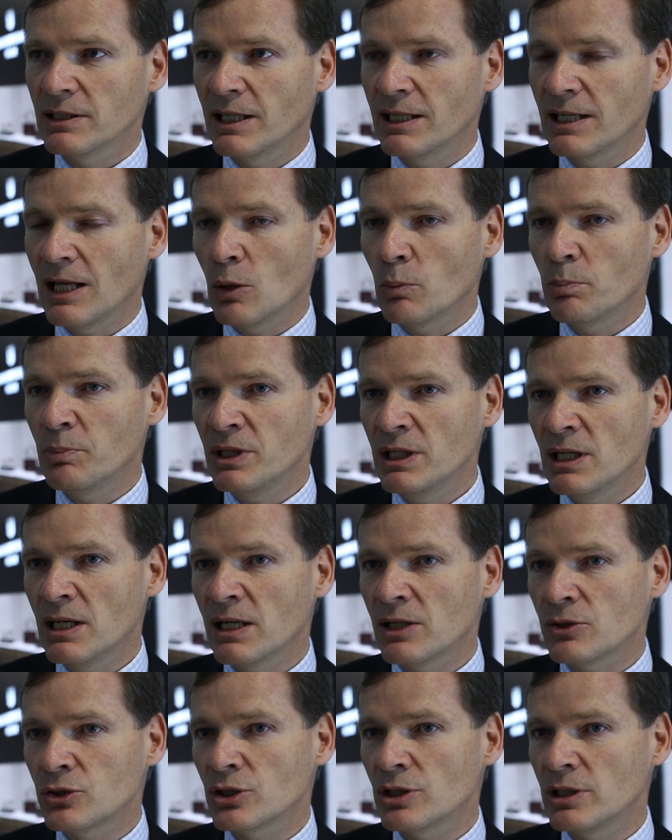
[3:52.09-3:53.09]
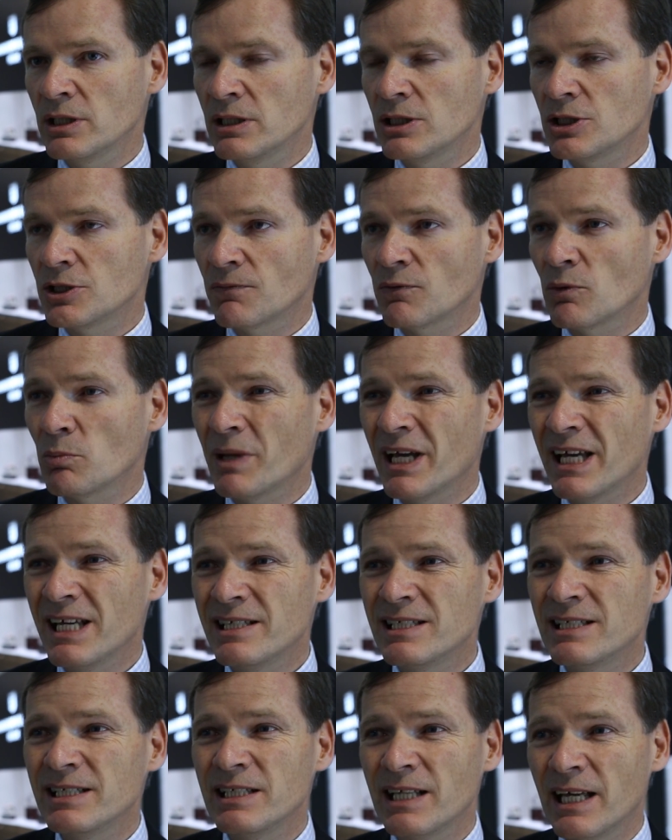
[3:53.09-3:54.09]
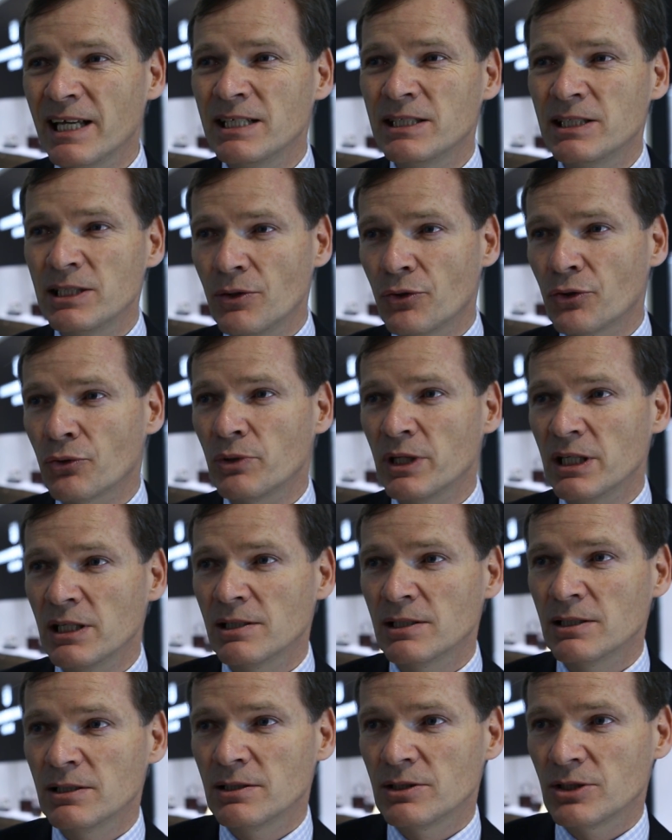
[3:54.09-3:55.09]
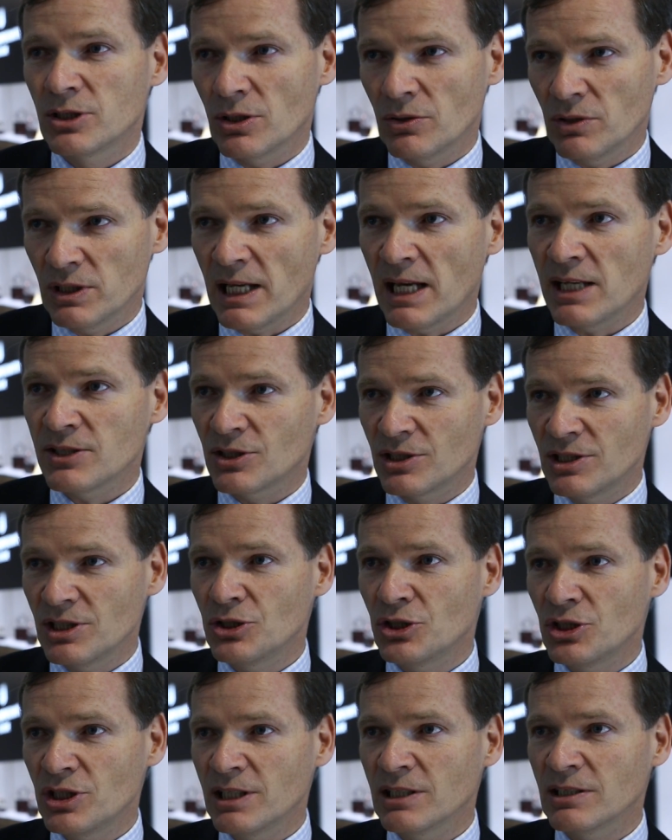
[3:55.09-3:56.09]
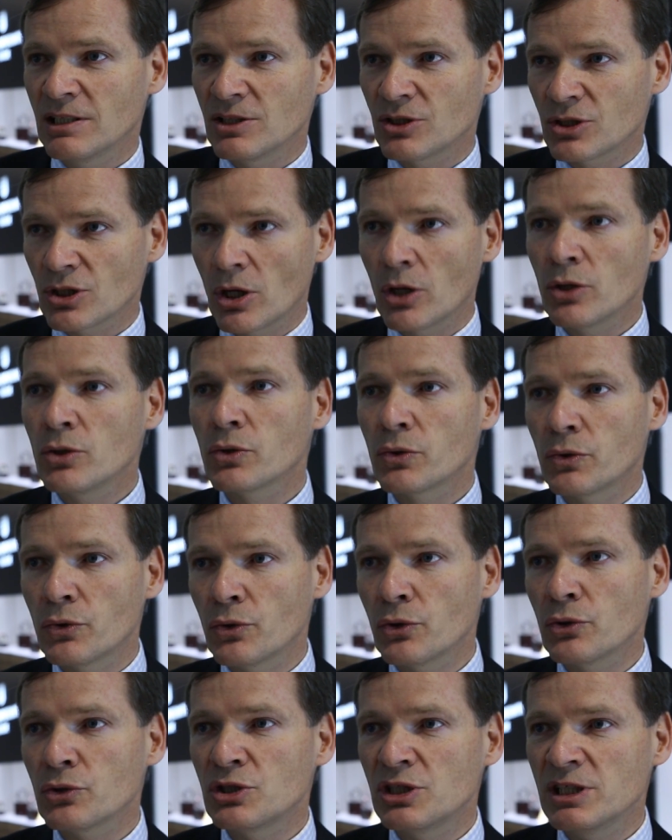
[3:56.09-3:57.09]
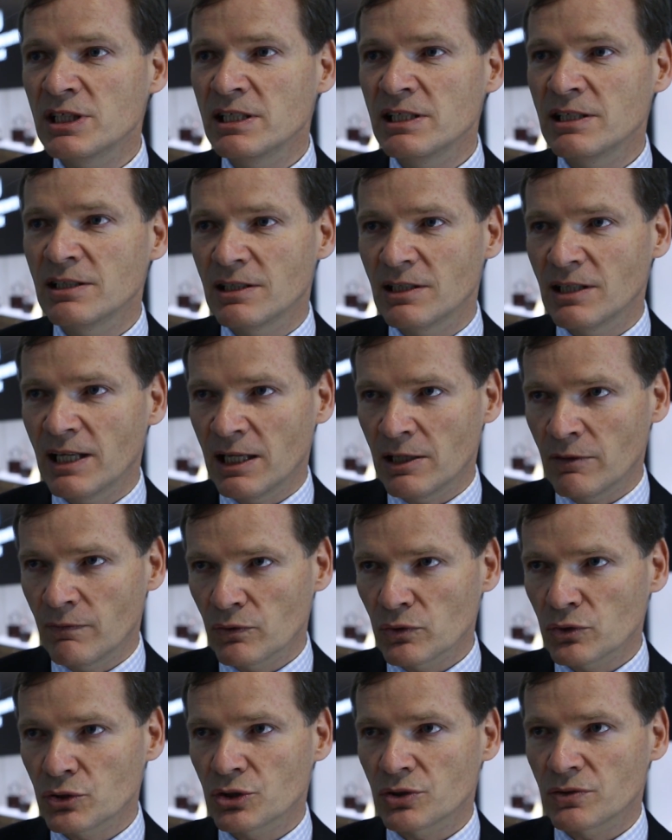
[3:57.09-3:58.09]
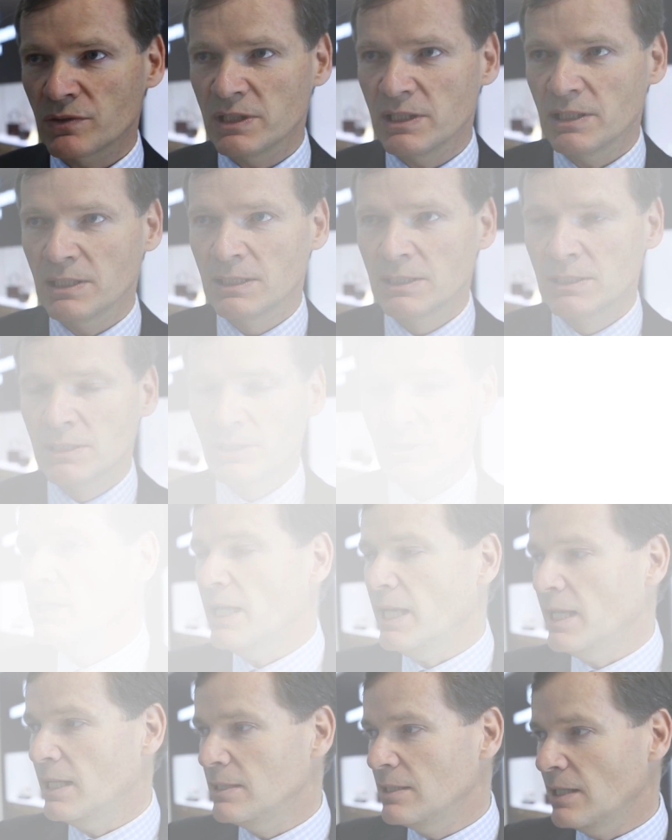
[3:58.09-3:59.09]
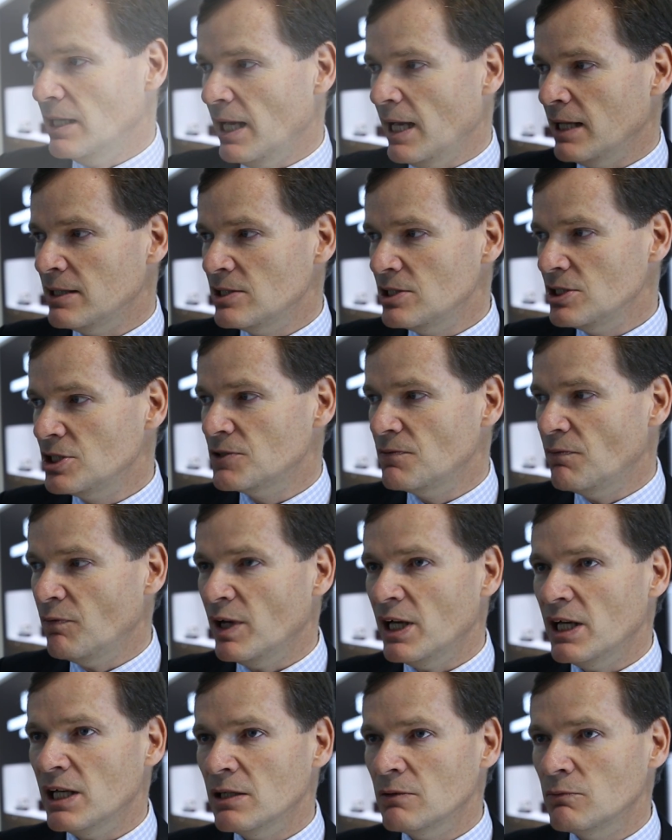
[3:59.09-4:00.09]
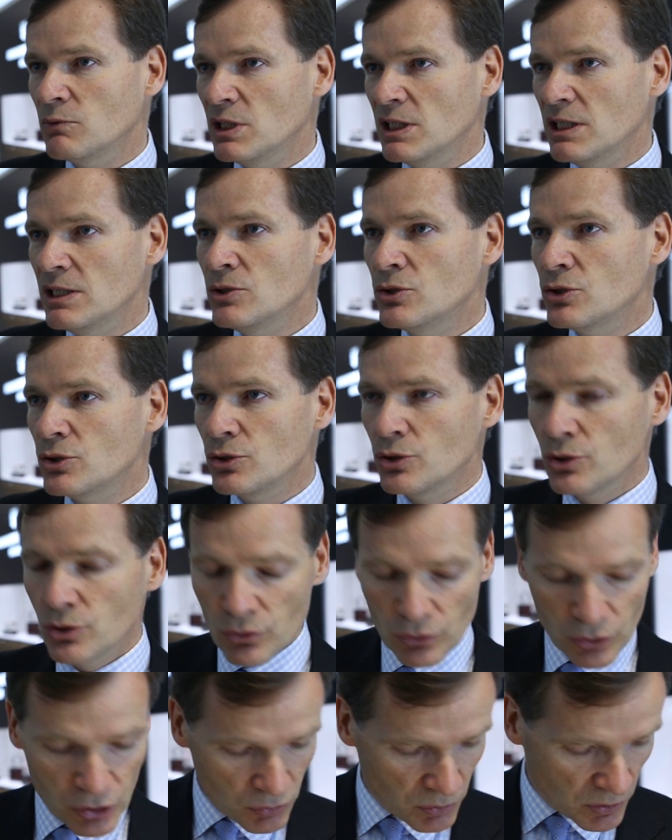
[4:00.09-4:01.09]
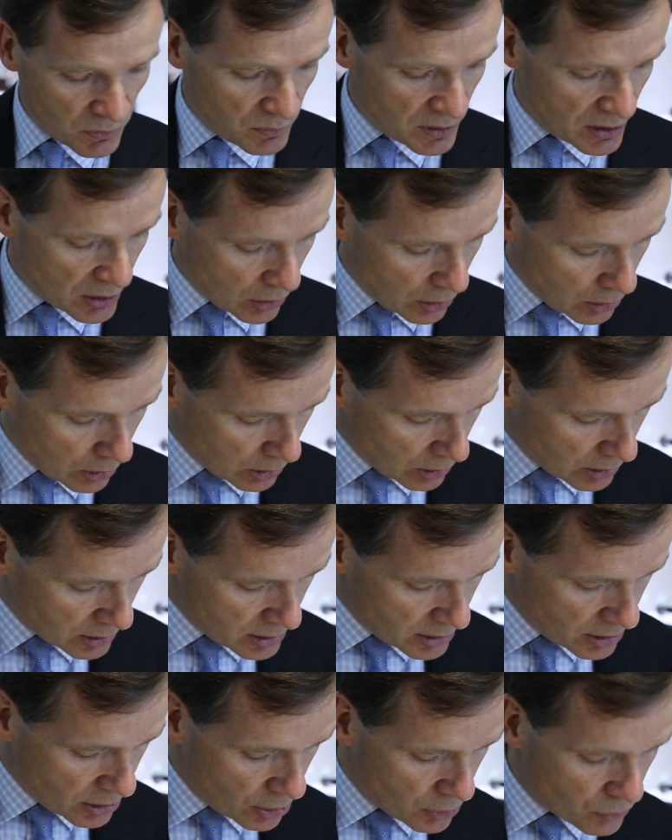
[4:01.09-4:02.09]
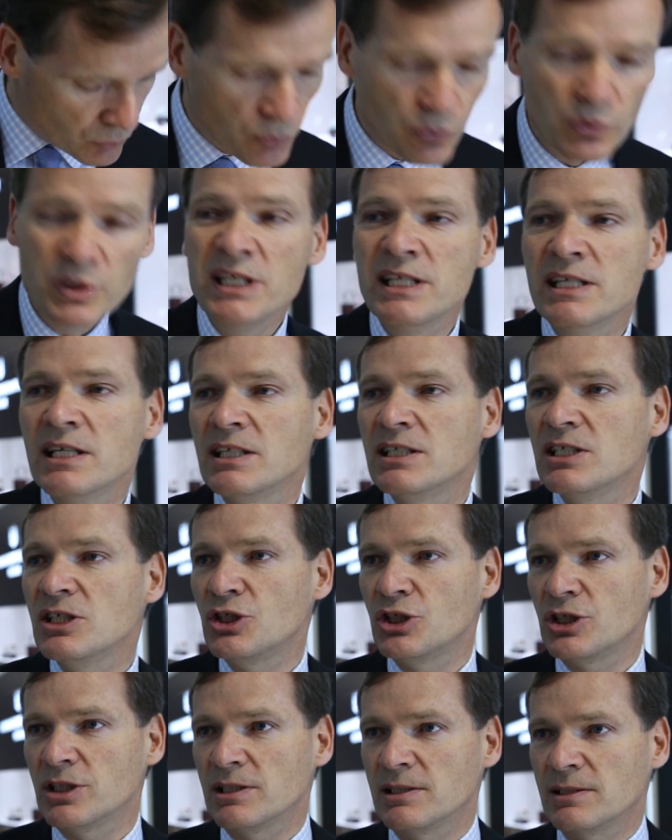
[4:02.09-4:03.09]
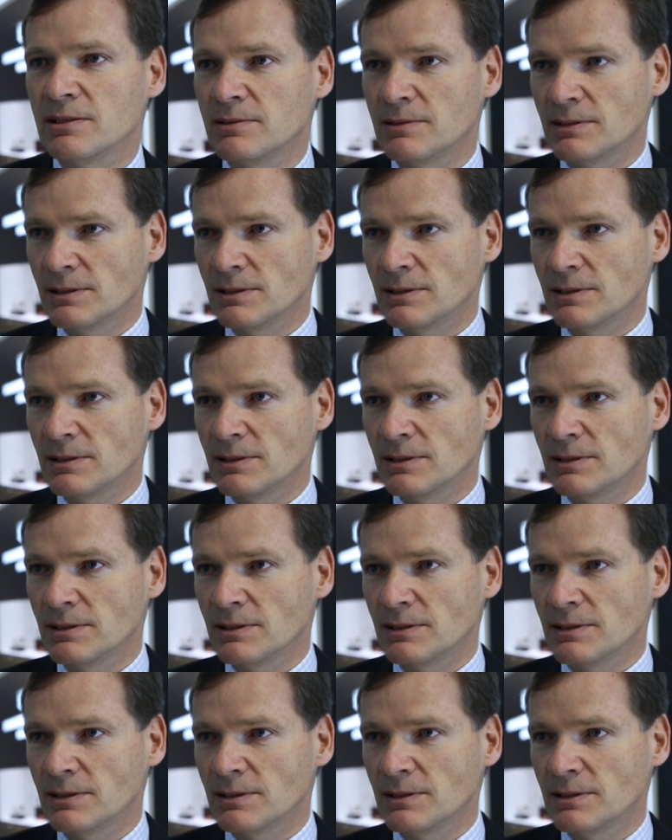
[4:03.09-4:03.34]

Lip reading: And Alpina actually is from 1883. So it has this year its 130th anniversary. And at this fair we introduce what we call a re-edition.